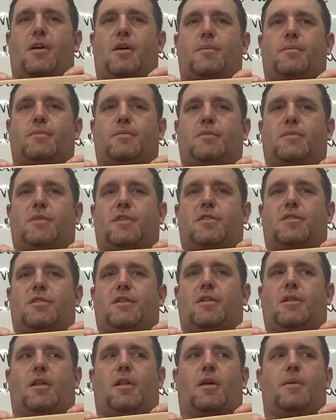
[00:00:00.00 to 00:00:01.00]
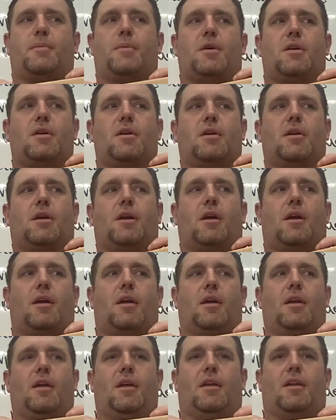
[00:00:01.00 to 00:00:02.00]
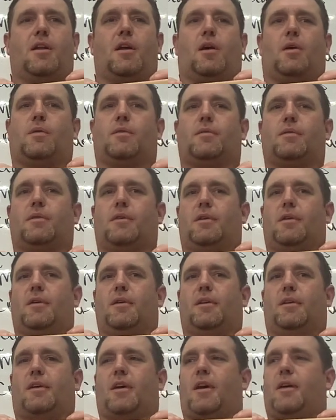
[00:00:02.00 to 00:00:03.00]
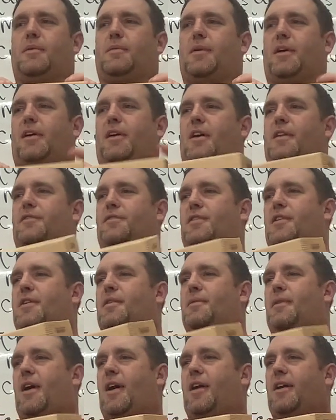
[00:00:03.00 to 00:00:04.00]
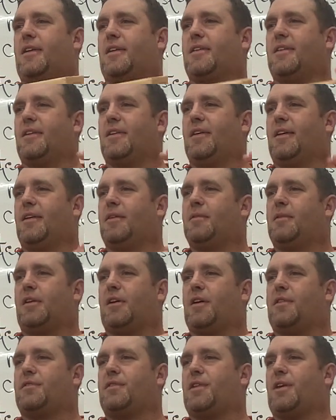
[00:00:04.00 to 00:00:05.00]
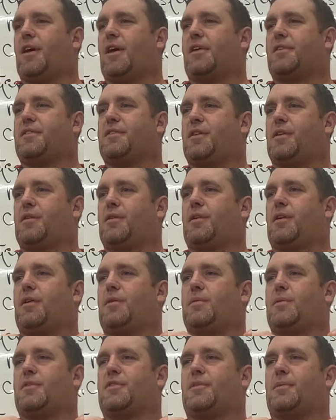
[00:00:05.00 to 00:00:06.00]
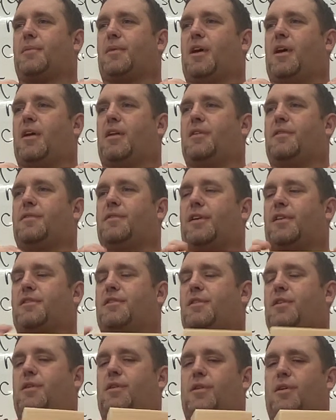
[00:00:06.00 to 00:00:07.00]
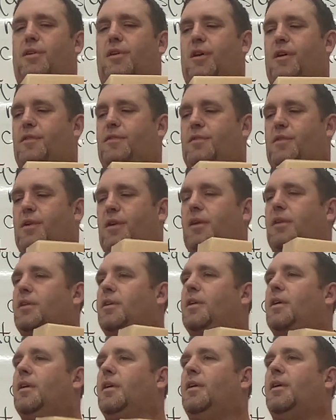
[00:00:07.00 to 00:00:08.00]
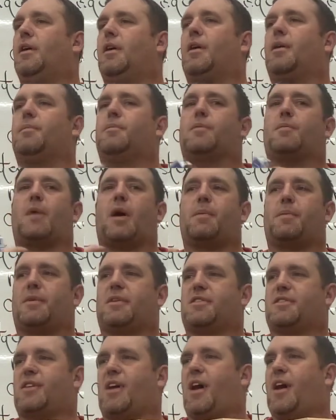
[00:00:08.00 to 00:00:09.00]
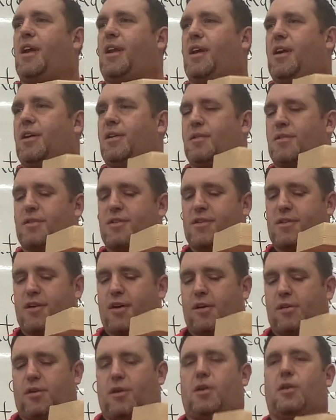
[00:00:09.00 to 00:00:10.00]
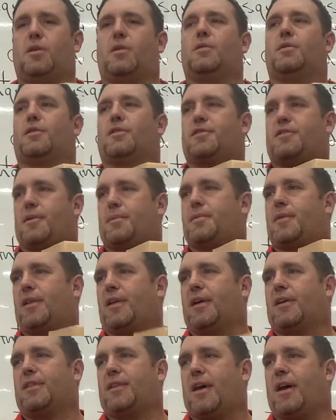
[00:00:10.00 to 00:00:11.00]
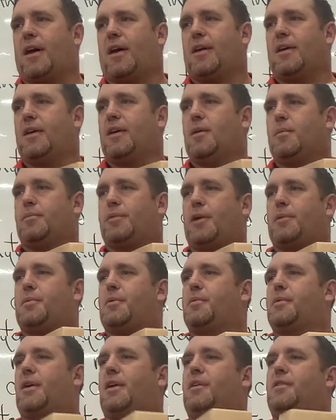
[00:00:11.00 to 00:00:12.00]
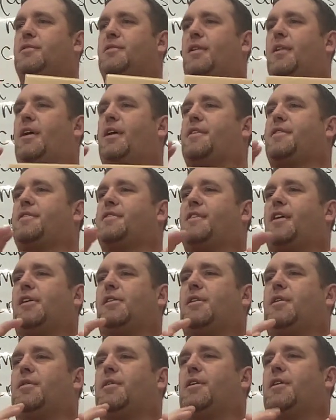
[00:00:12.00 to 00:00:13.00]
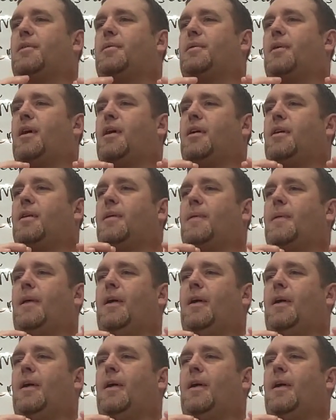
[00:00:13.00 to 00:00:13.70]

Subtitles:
up? Do you see the lumber? No. Okay, we cover it, right? We cover the exterior with some kind of exterior covering. It might be siding or stucco or something like that. Probably we use a lot of stucco here, right?